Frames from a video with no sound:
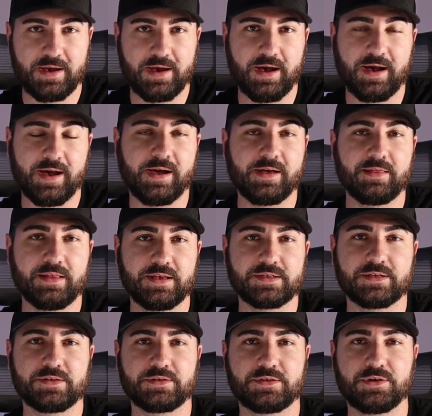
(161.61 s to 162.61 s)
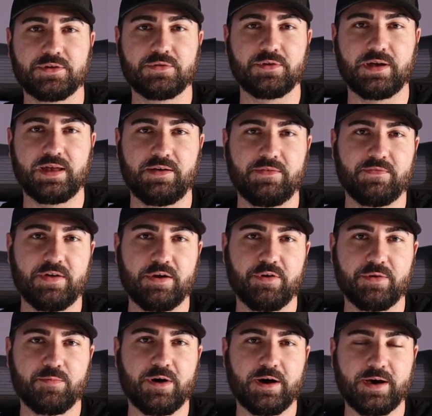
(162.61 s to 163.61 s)
I listen to a
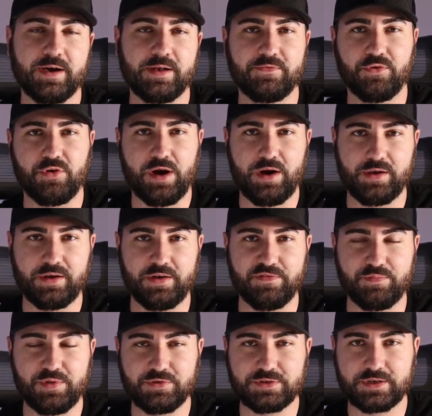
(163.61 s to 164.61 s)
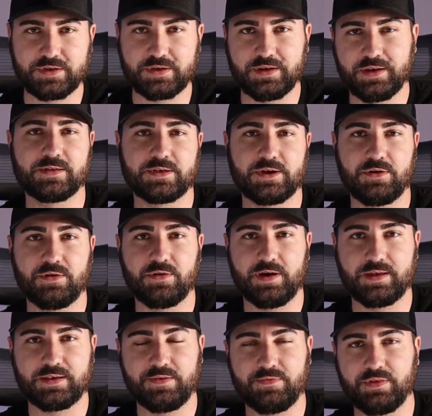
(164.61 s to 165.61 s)
very wide variety of music so
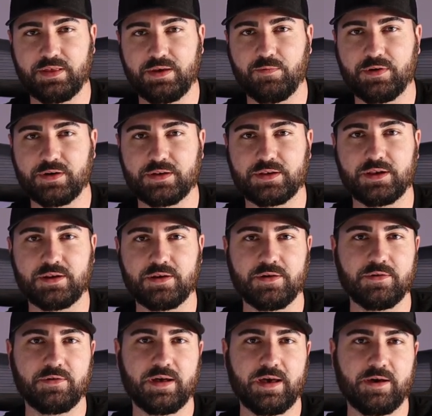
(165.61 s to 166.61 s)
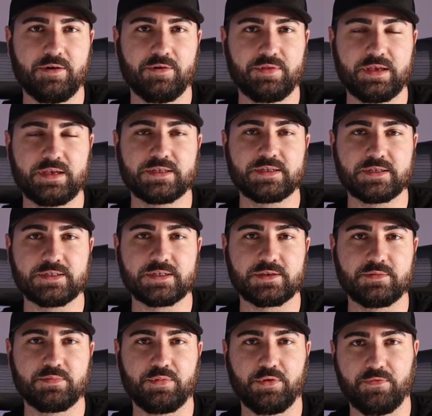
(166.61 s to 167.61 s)
I definitely wanted to know how the
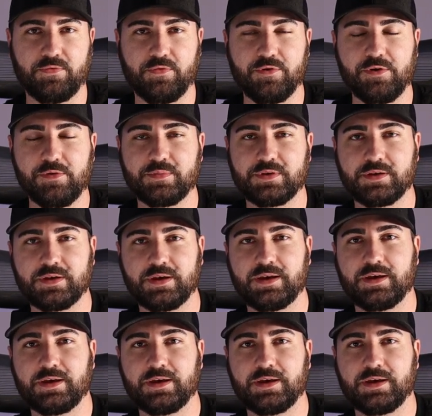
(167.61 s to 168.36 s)
system performed